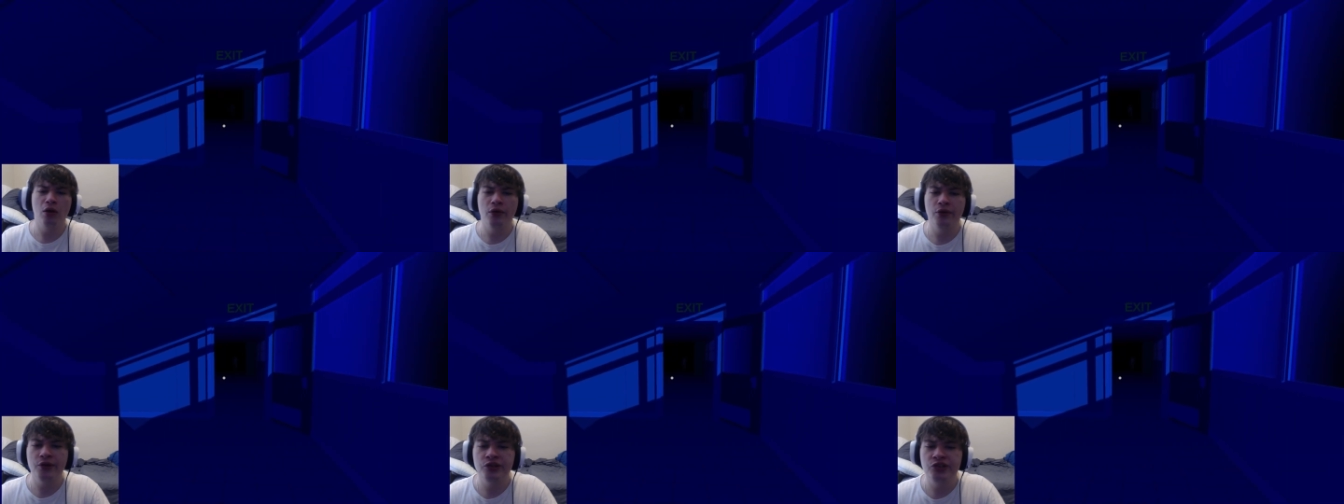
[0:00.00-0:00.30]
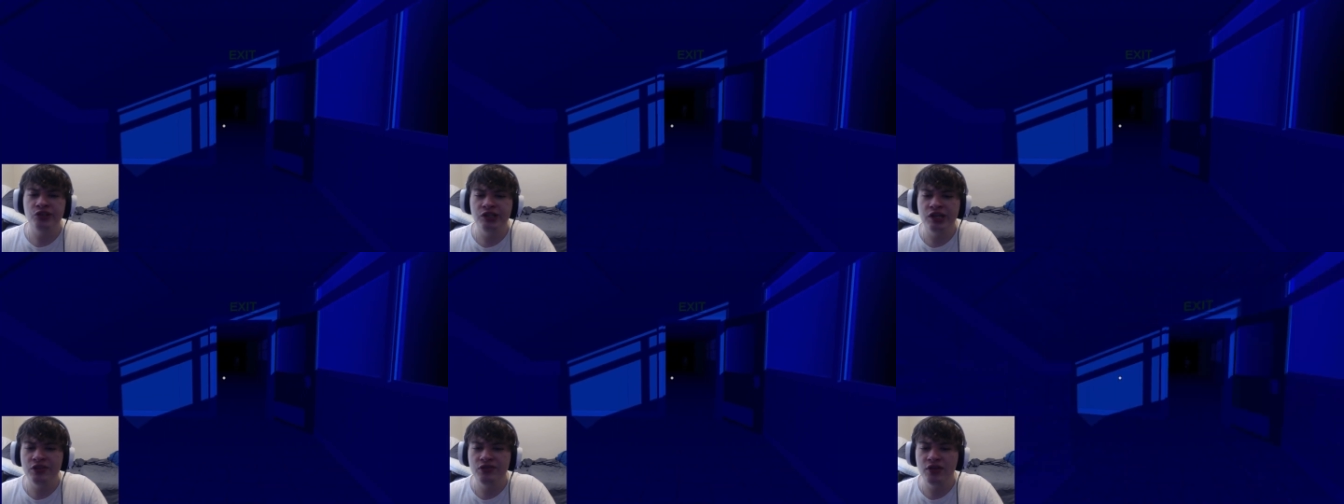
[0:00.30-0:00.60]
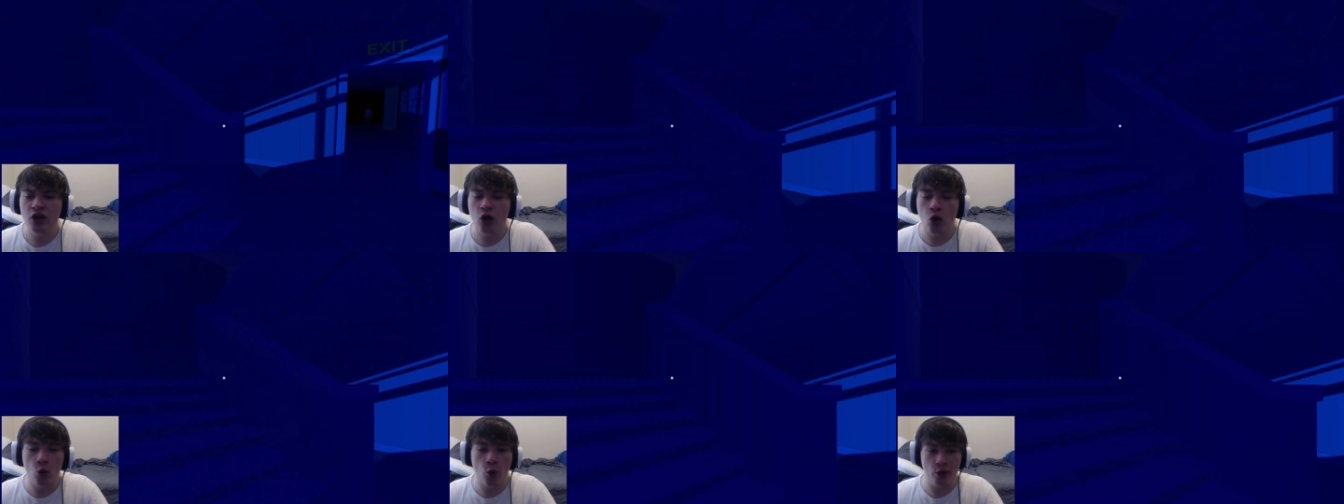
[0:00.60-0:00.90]
Is she in
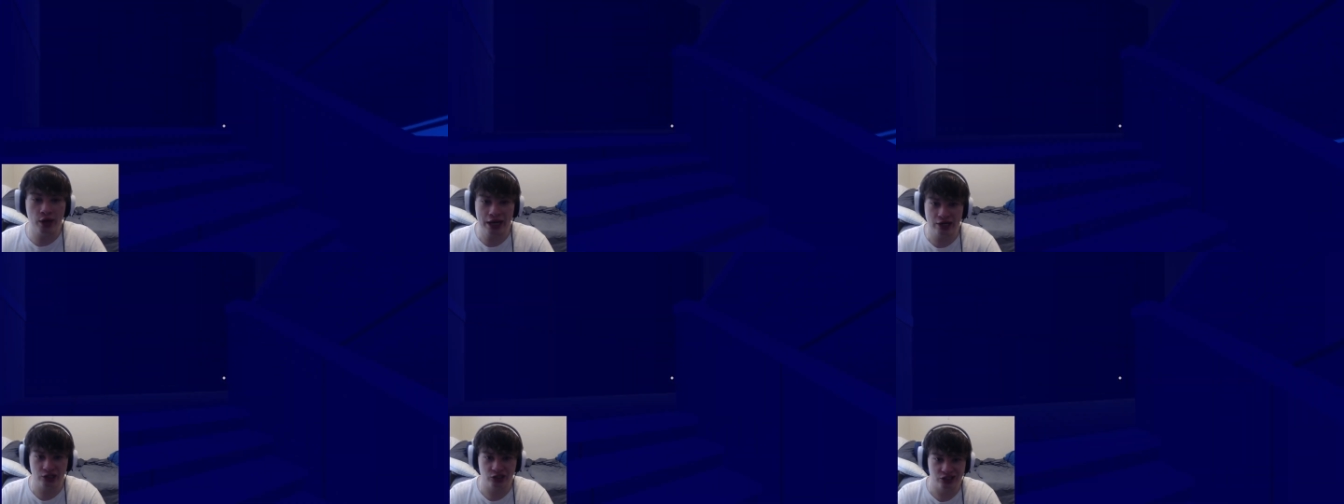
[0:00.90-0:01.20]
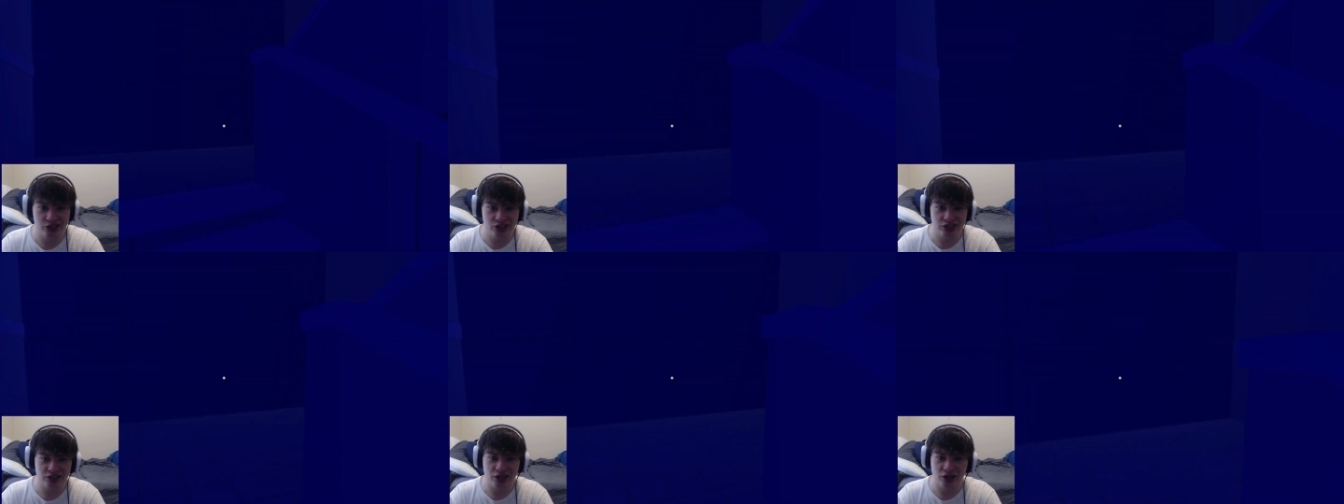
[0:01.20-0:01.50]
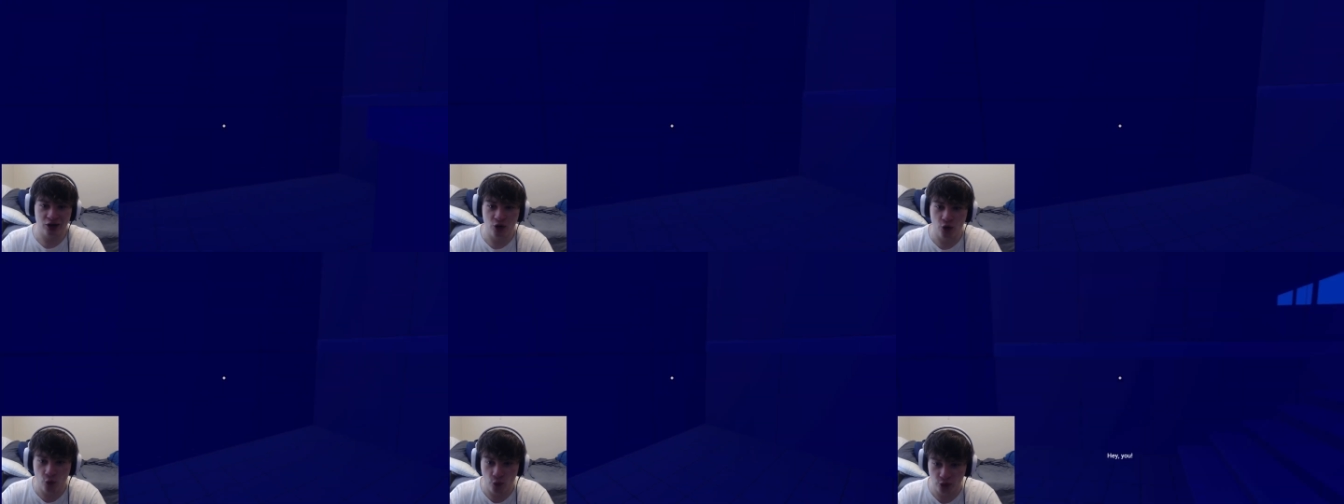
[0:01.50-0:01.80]
there? Oh, yeah, she's in there.
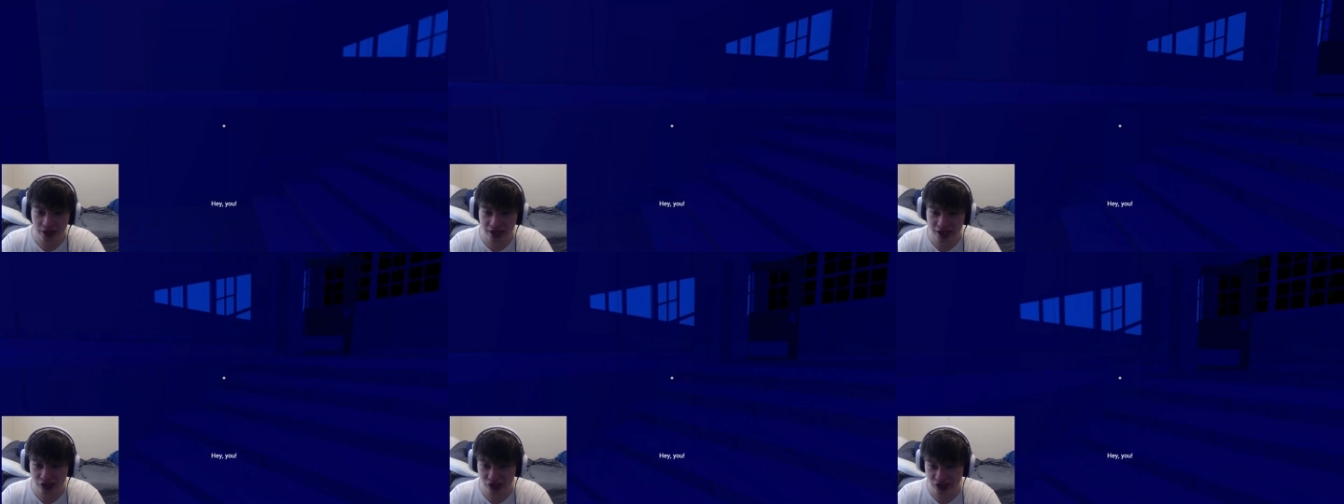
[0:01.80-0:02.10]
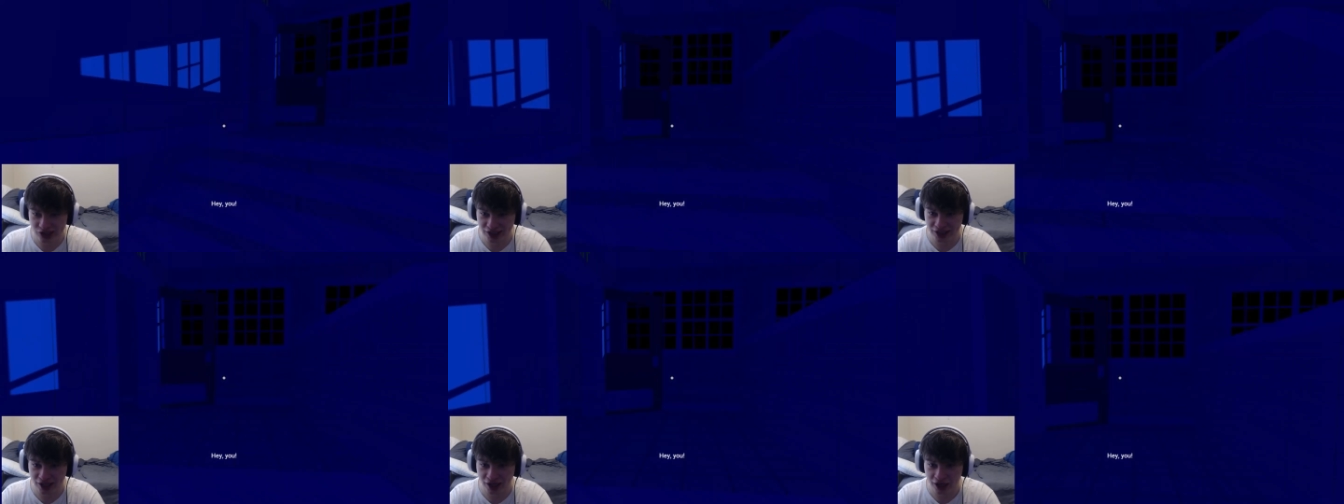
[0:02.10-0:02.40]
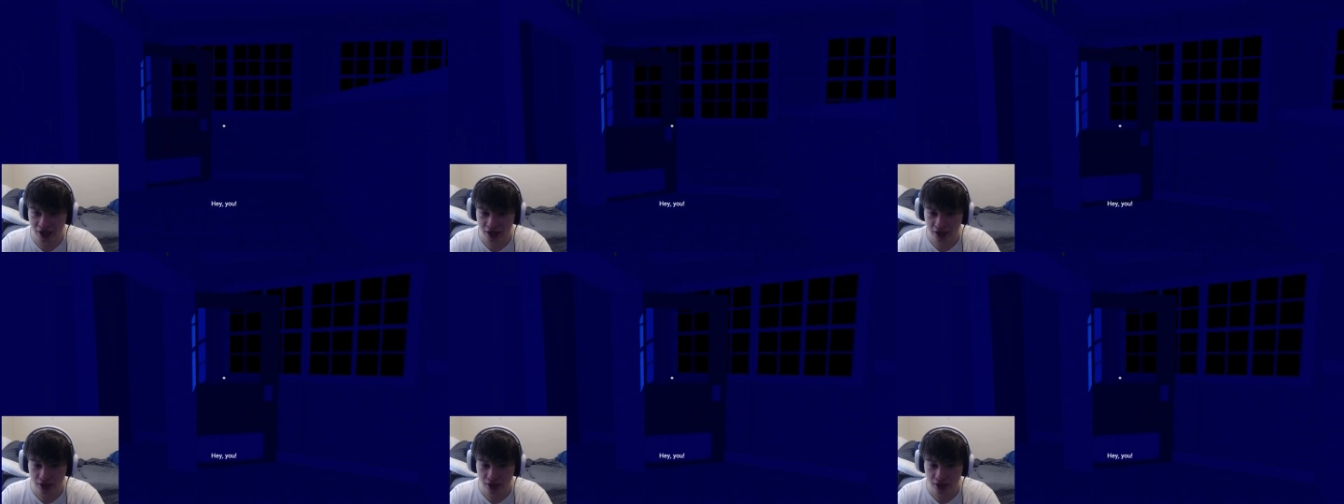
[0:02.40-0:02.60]
Oh, yeah, she's in there.